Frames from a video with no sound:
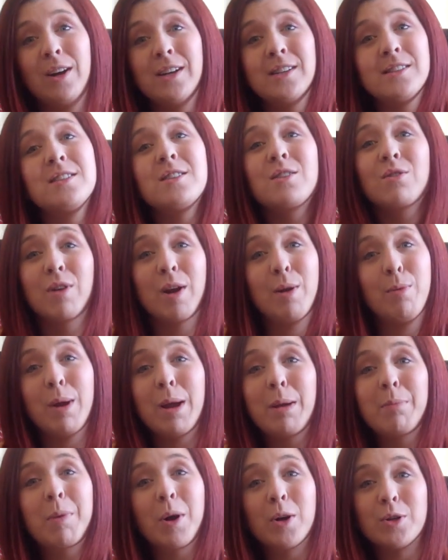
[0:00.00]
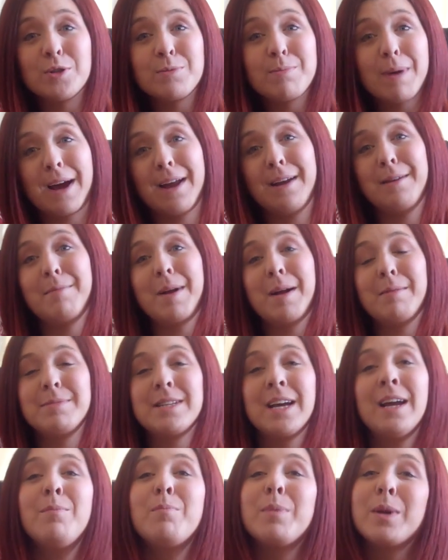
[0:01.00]
it's 3-week postpartum
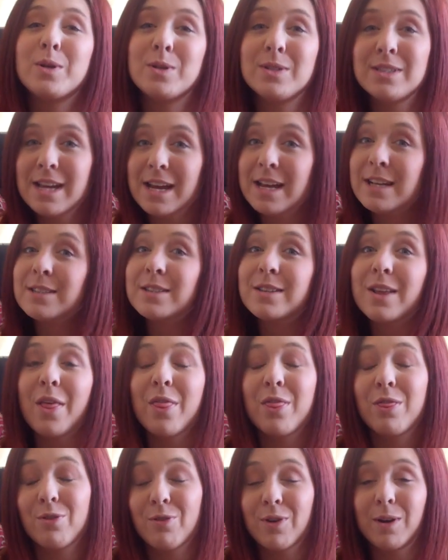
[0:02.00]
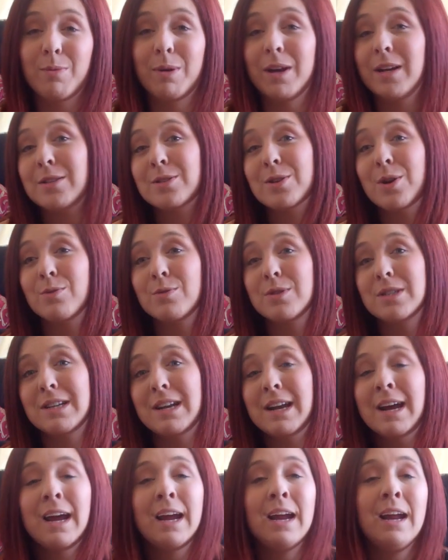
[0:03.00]
update, because he is 3 weeks old
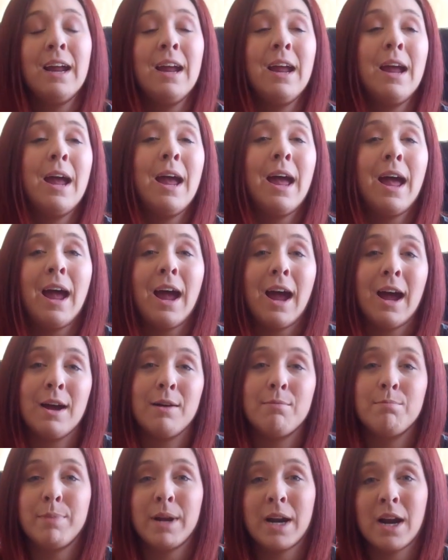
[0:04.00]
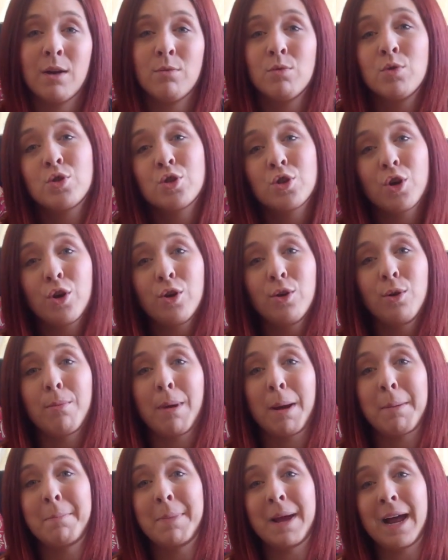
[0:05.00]
today. But I will show you
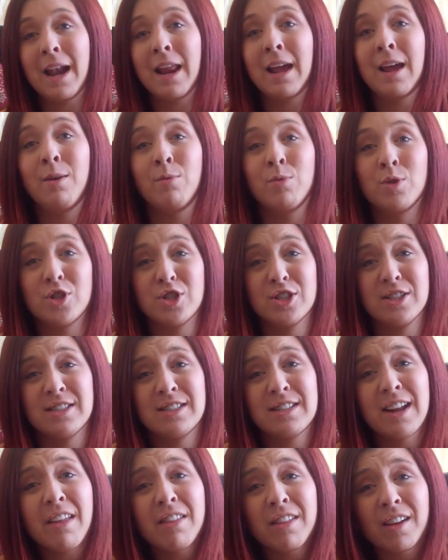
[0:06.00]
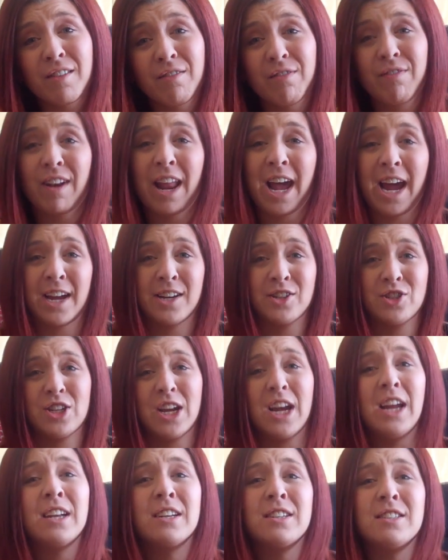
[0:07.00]
my belly, which is nothing flash,
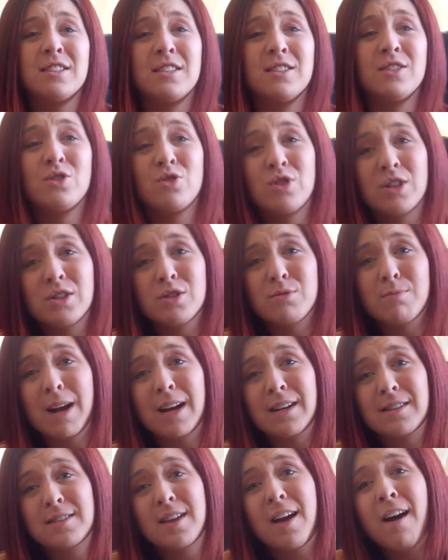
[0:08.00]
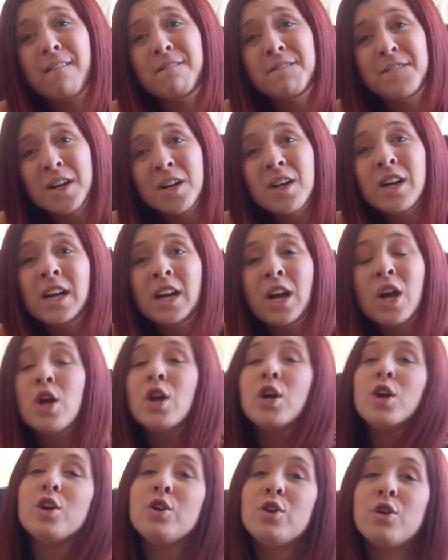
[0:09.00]
and the stretch marks are very
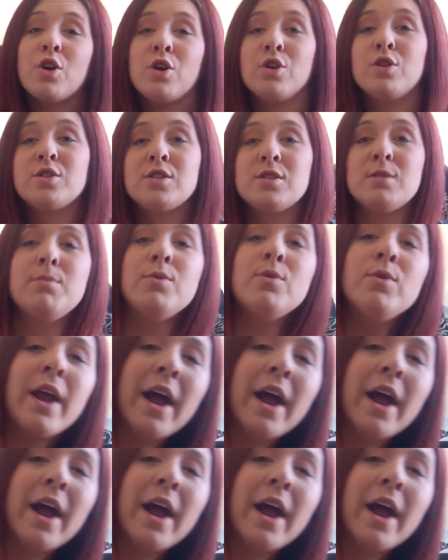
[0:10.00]
noticeable